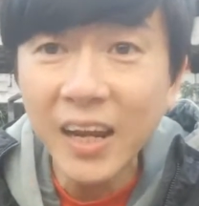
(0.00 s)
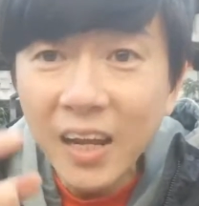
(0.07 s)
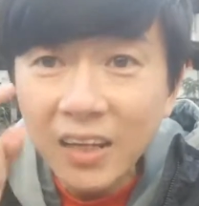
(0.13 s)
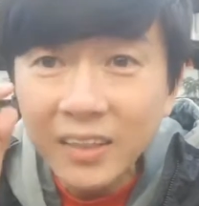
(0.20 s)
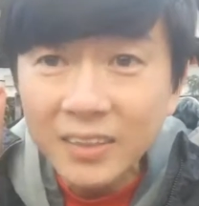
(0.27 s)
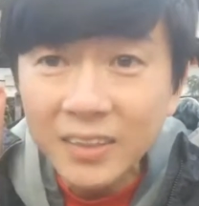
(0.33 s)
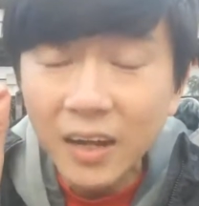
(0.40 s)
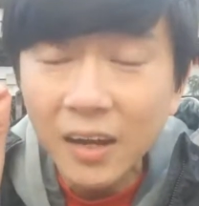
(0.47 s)

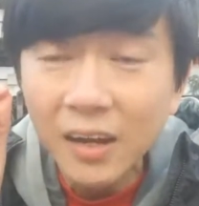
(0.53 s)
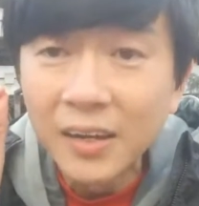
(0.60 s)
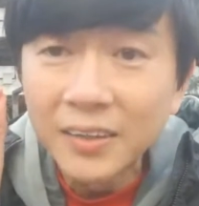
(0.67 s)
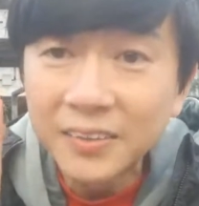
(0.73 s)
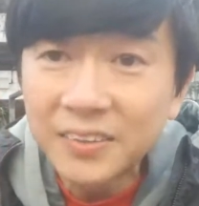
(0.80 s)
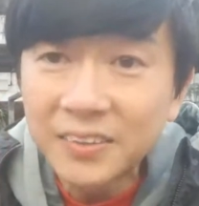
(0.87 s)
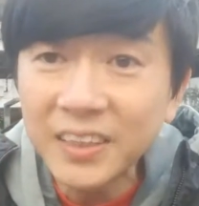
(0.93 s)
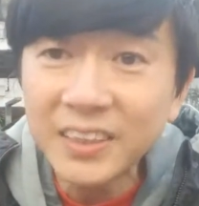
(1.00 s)

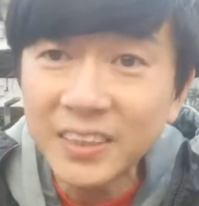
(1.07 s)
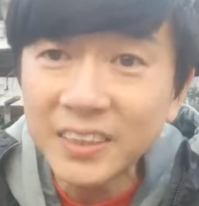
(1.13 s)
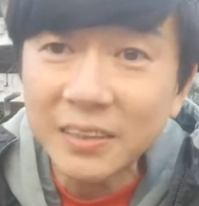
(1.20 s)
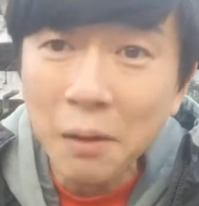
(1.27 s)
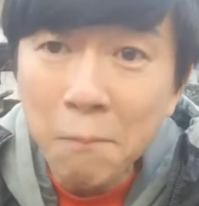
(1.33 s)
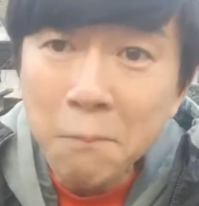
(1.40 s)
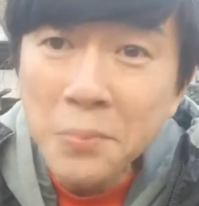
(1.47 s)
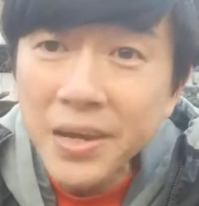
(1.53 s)
This is
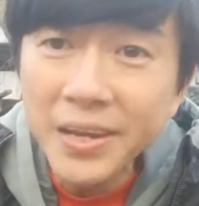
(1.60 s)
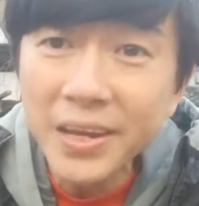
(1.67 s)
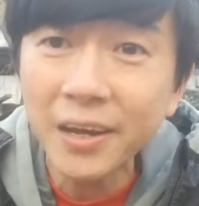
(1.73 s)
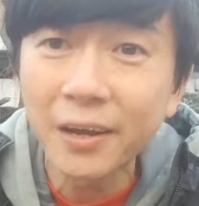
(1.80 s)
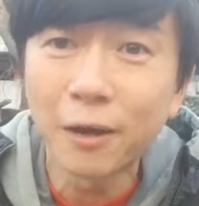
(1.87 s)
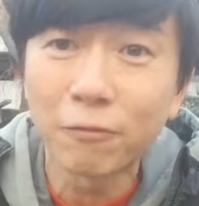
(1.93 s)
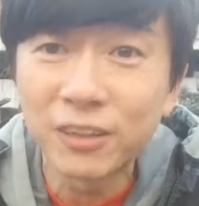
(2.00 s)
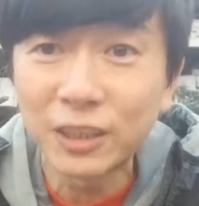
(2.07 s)
the
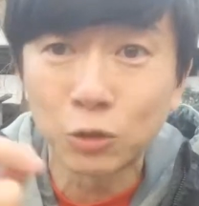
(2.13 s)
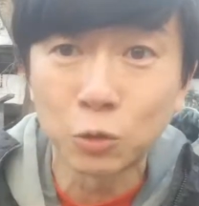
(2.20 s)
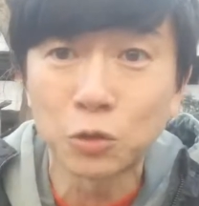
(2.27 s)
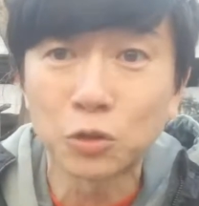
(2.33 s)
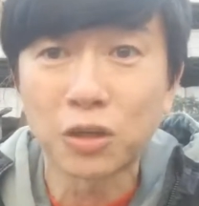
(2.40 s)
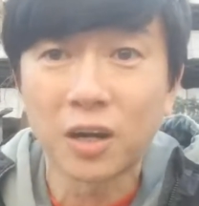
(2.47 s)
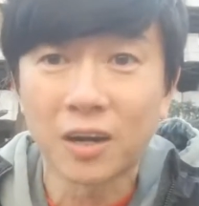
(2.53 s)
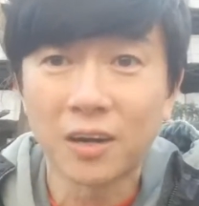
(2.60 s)
meaning of this
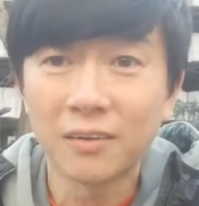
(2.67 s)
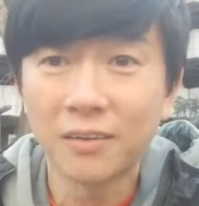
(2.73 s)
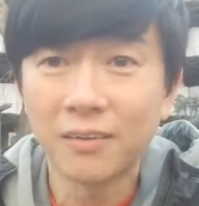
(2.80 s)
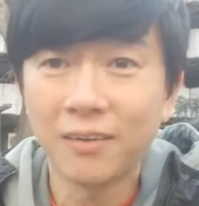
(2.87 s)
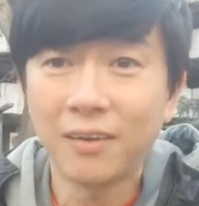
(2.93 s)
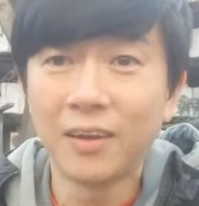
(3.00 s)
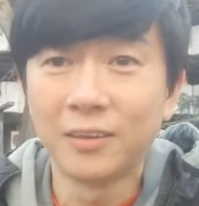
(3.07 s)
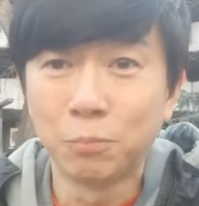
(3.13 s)
sutra
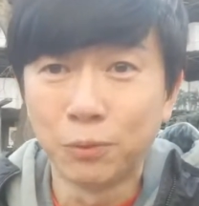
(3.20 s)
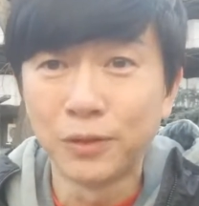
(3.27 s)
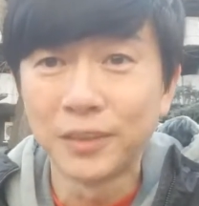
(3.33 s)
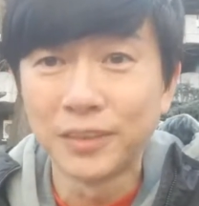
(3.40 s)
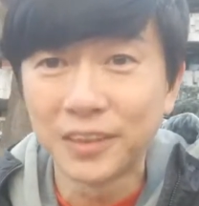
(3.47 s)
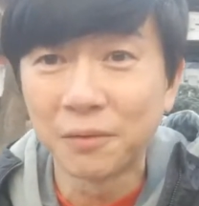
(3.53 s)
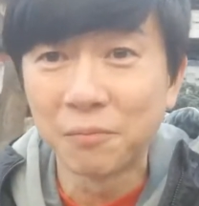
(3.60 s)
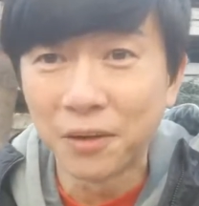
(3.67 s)
in
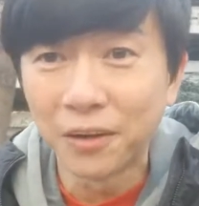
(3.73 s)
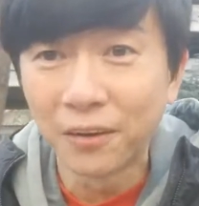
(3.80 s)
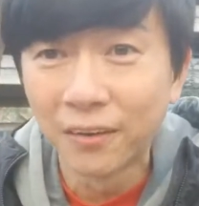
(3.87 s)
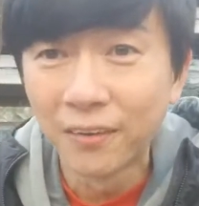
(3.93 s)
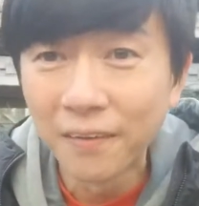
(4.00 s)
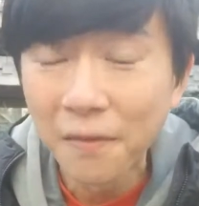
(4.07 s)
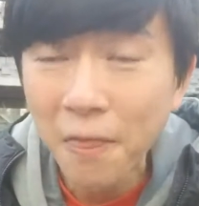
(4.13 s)
Buddhism, you know.